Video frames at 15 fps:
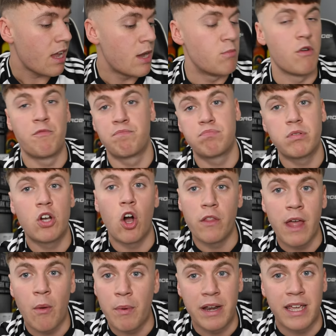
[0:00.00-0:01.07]
And we've got
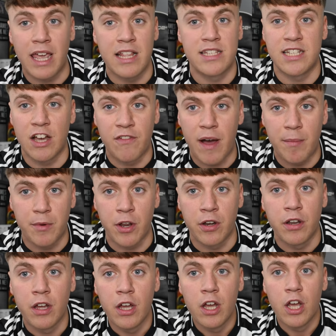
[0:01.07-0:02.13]
that win against
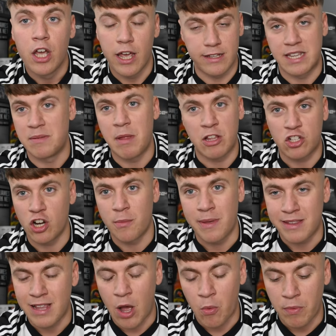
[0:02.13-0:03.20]
Southampton, a team that's going to be
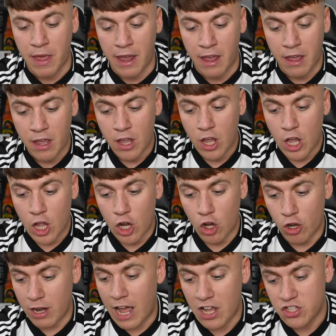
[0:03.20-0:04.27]
down there.
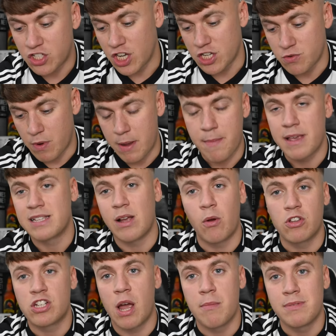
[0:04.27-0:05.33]
Last season, we missed out
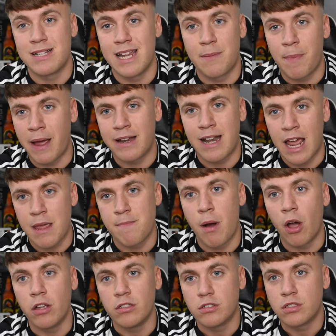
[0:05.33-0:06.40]
on Champions League by 9
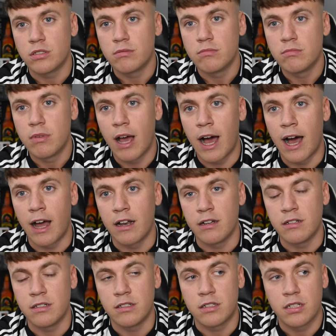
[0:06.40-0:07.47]
points.
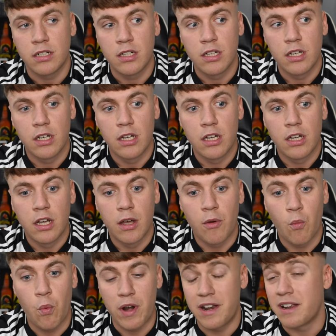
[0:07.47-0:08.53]
And
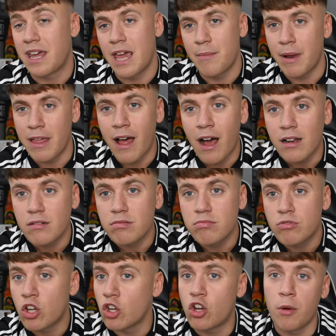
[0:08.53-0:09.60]
winning a game like that
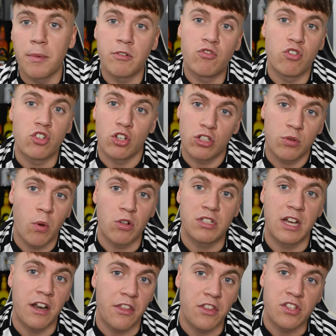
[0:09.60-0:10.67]
could come in crucial towards
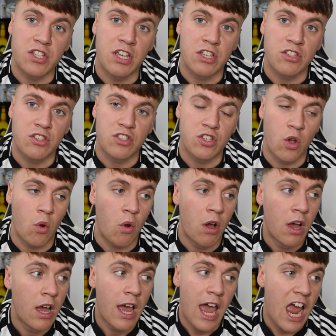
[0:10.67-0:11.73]
the end of the season. So
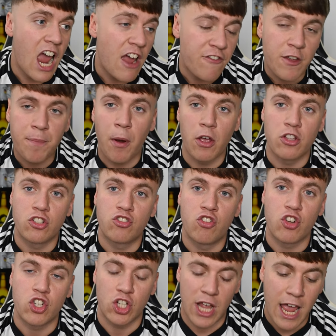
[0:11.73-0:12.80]
every point is
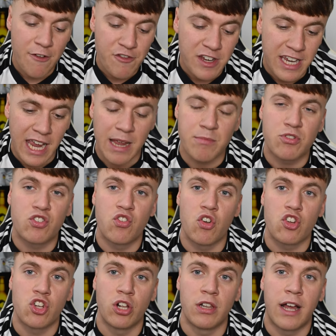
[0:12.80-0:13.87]
crucial. Every game's
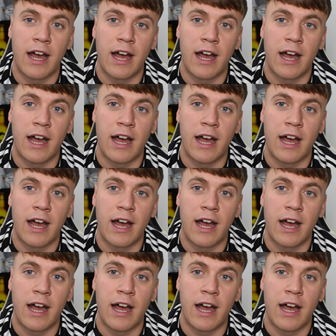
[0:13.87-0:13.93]
crucial.